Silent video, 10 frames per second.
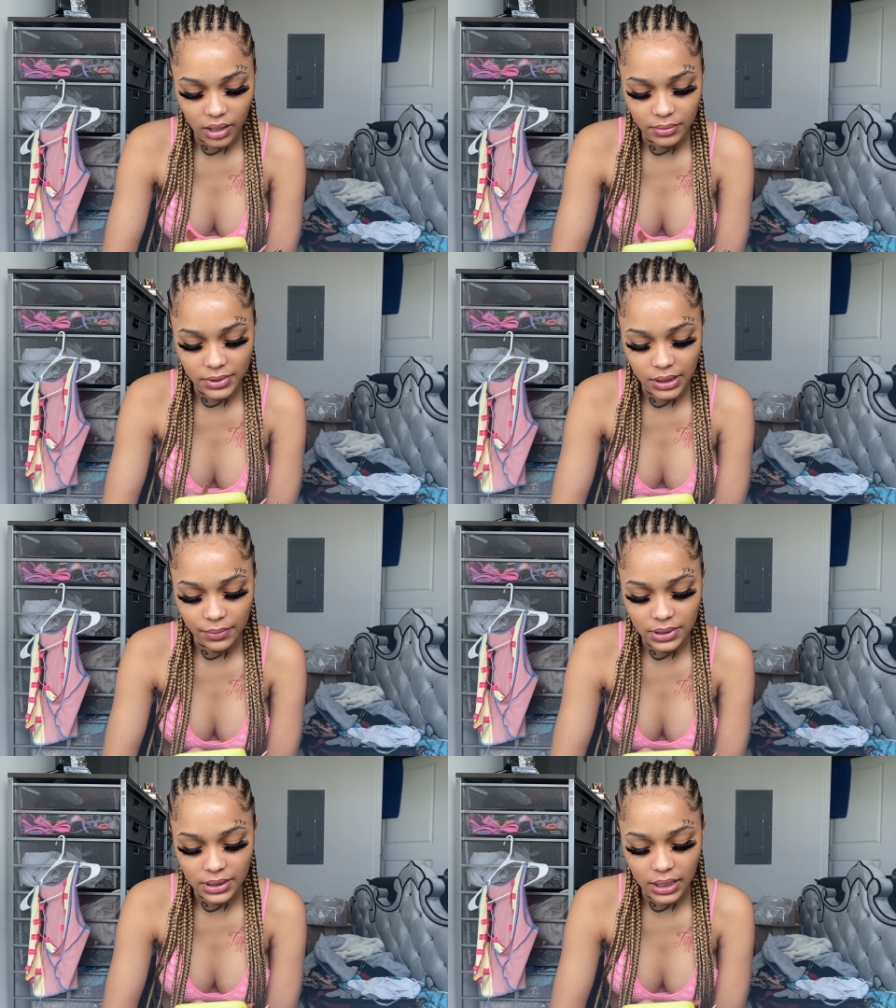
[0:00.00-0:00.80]

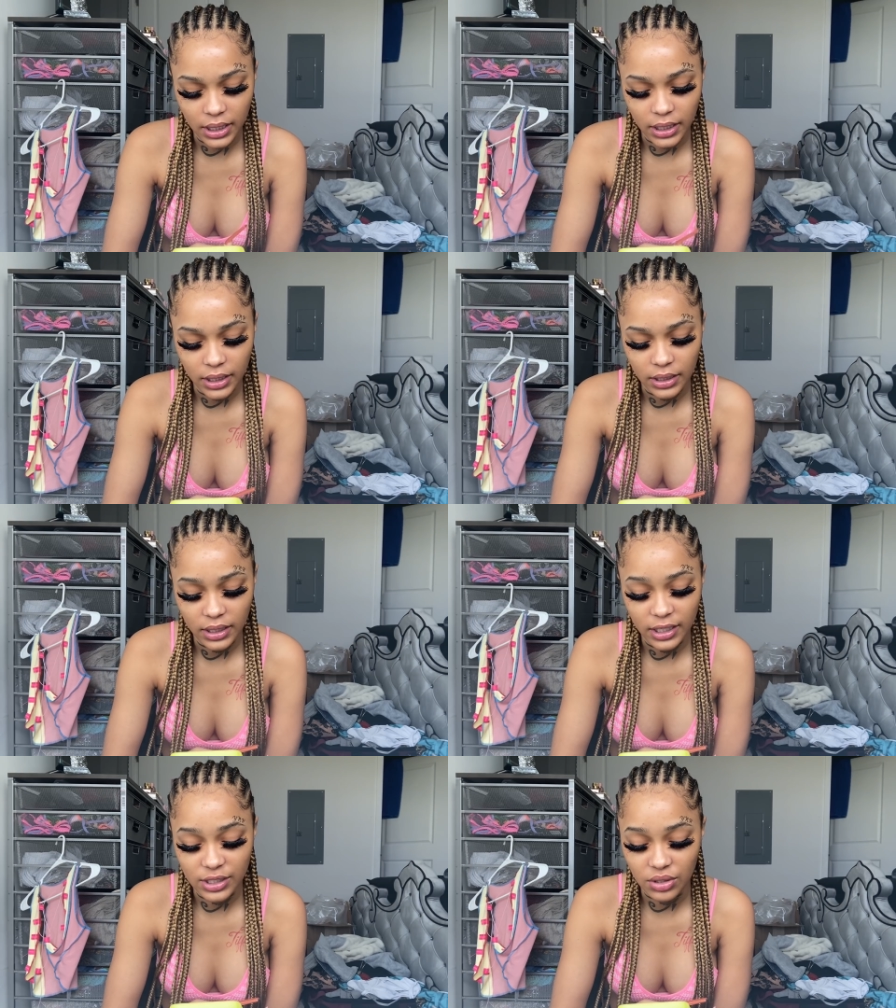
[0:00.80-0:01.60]
Someone said,
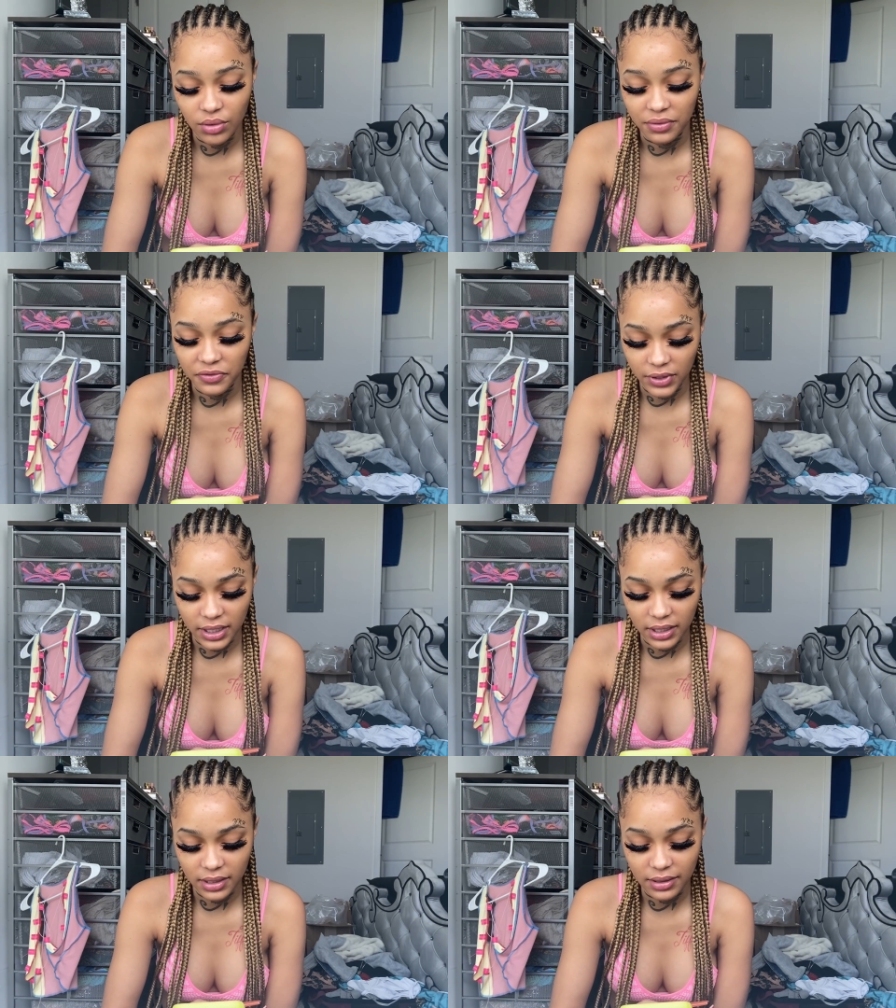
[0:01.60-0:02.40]
is you a
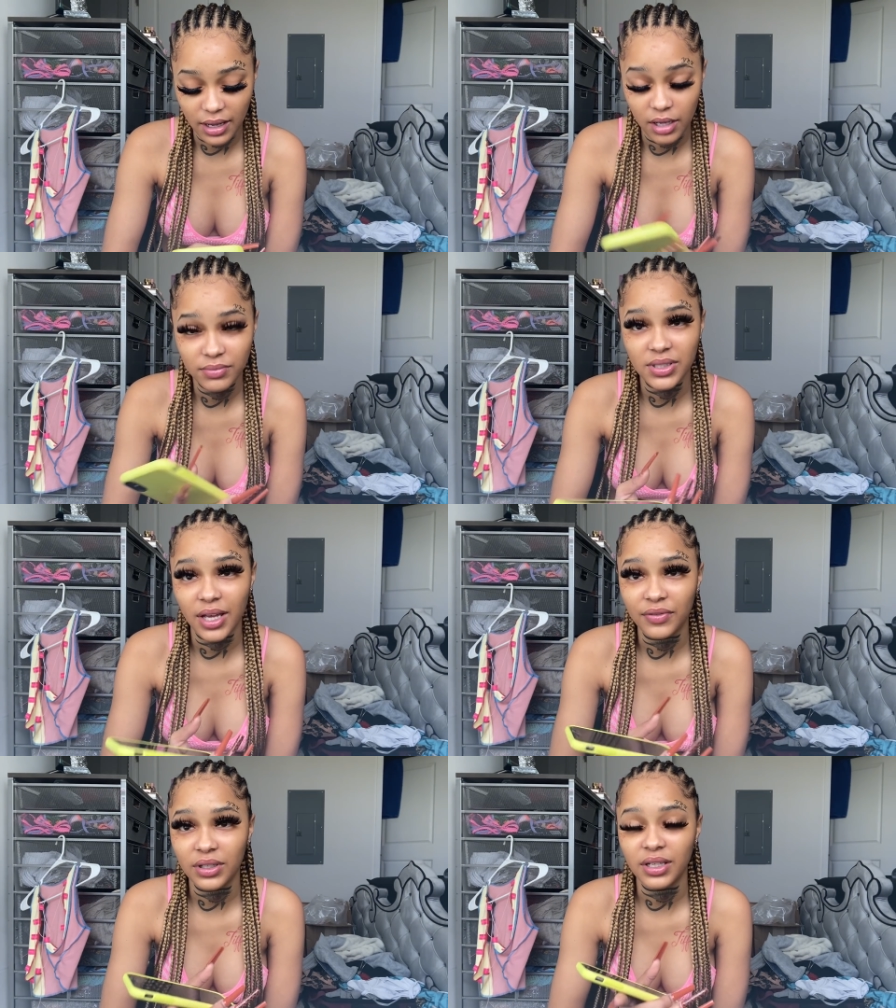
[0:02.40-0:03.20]
freak? I'm
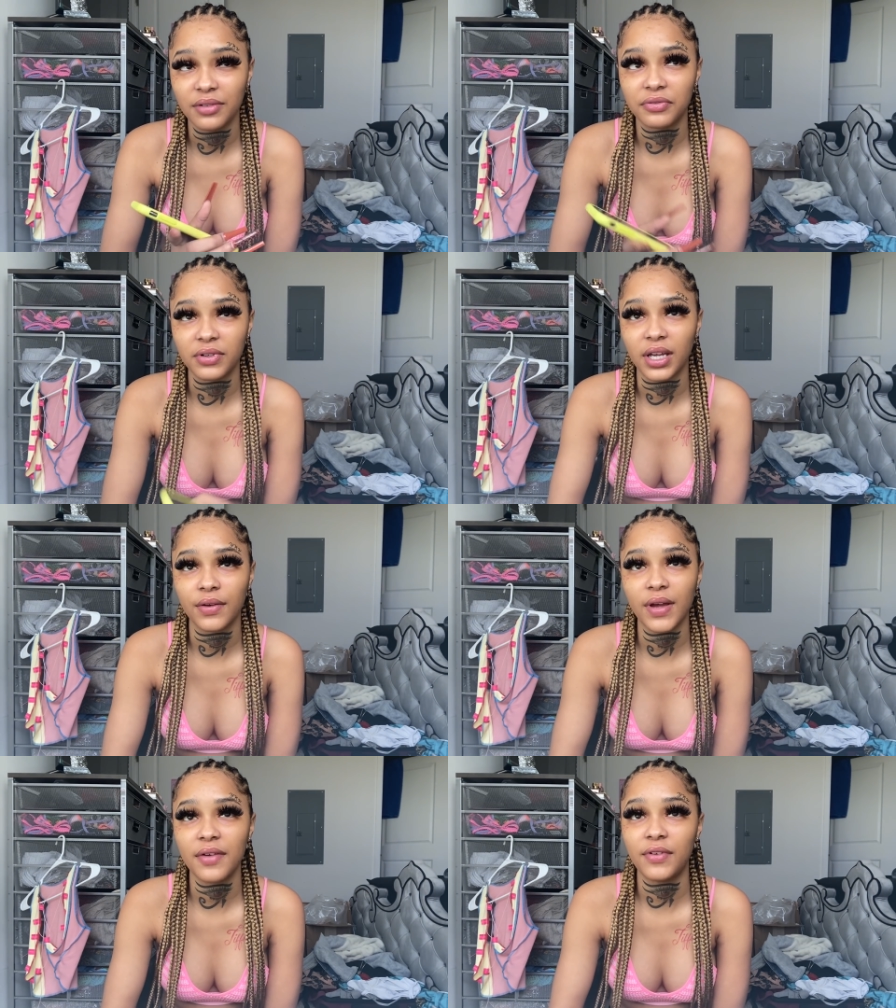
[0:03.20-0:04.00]
definitely a freak
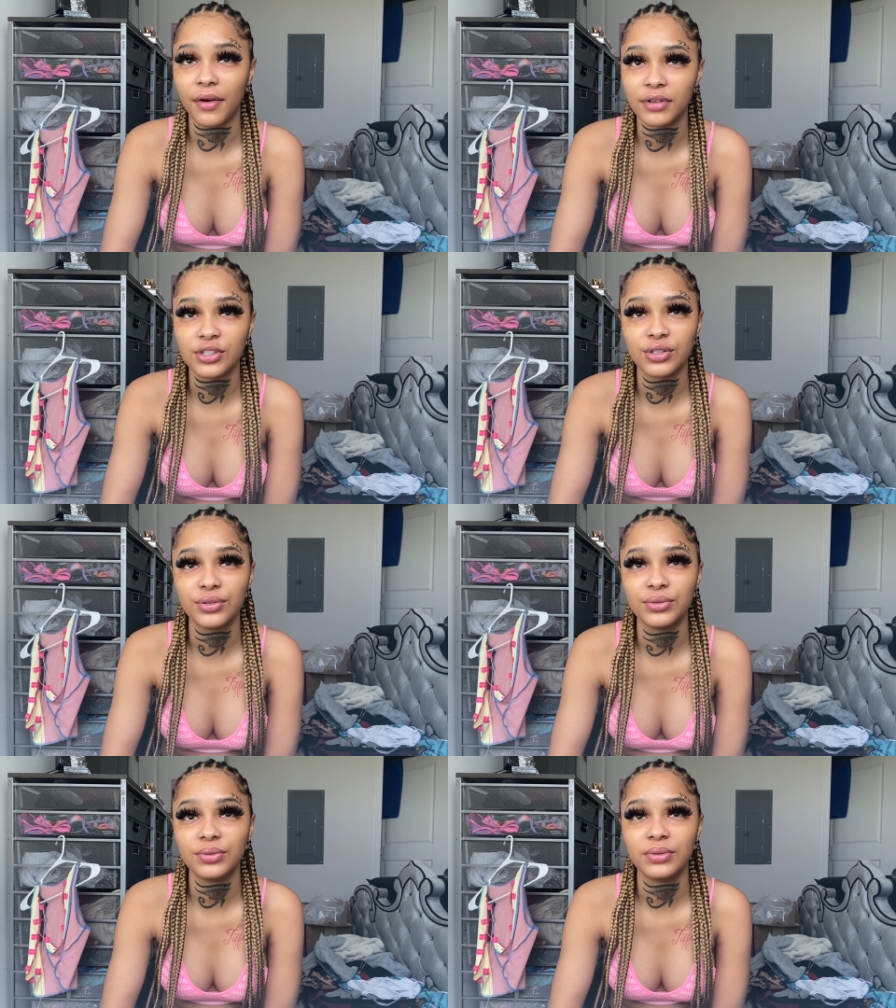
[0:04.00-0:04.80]
if I fuck with you